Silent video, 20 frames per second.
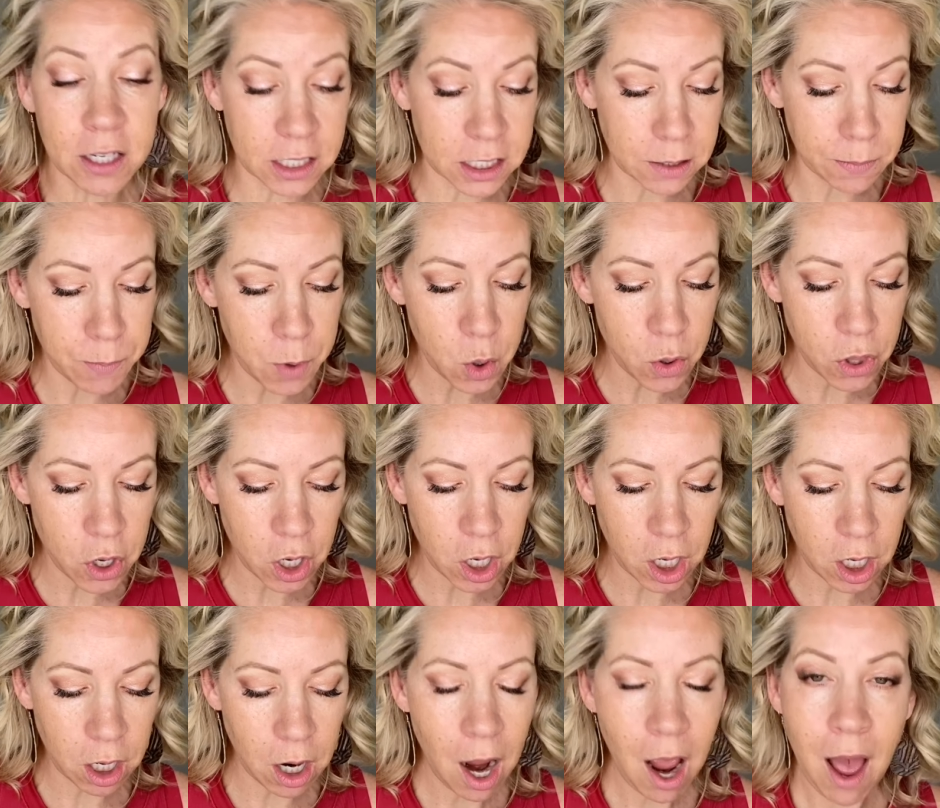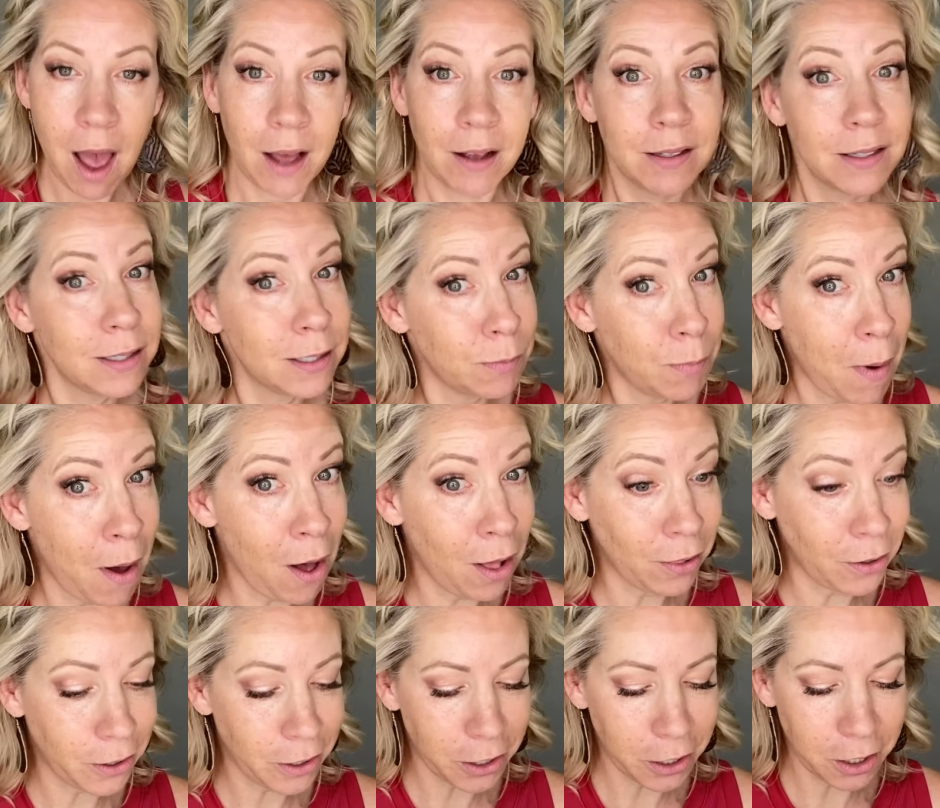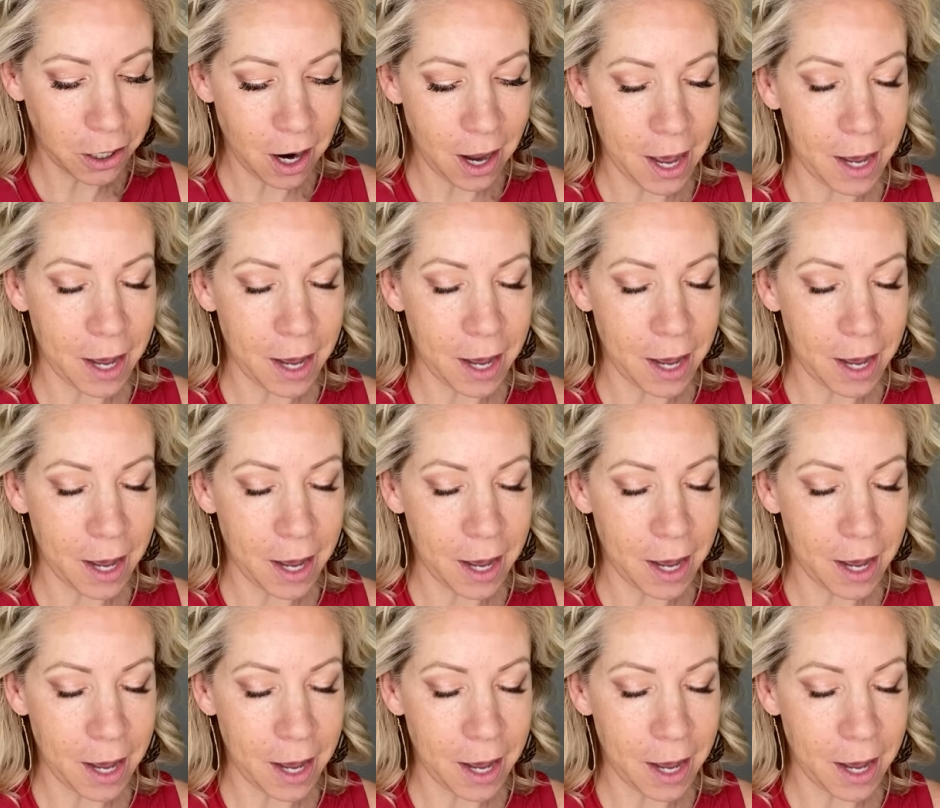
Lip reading: smoother, smaller.